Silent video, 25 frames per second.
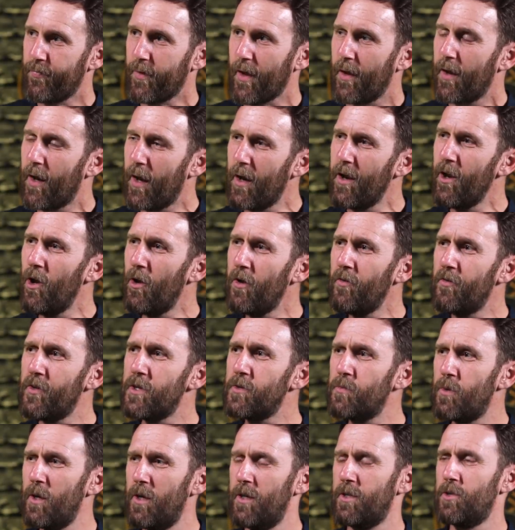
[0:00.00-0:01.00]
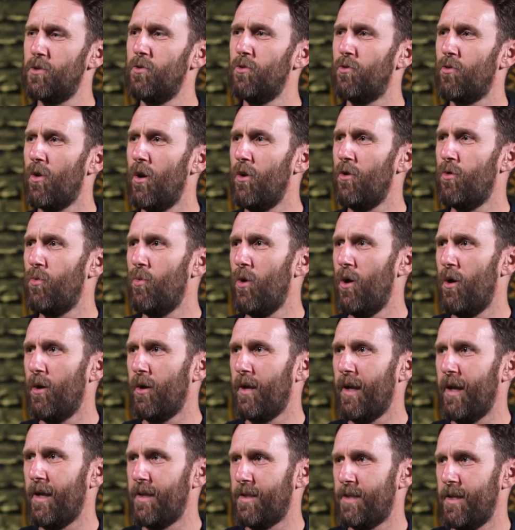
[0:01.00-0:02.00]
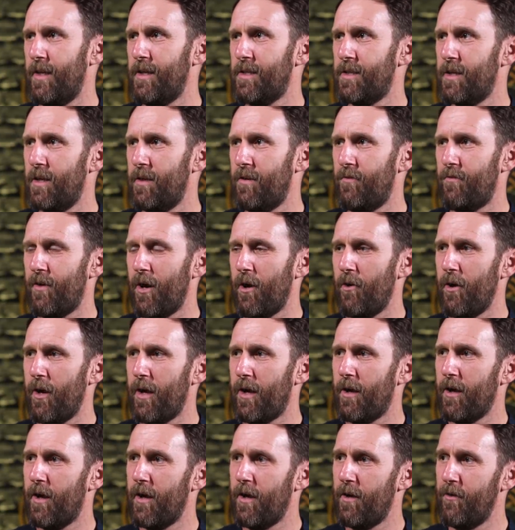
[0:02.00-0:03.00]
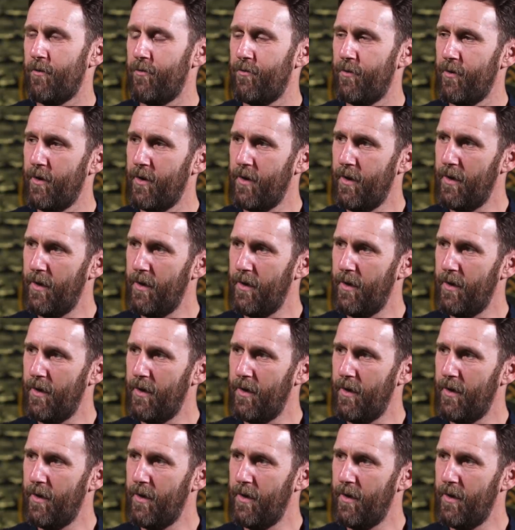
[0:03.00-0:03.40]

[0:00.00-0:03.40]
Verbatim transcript: like a lot of this personal growth work exists in a very kind of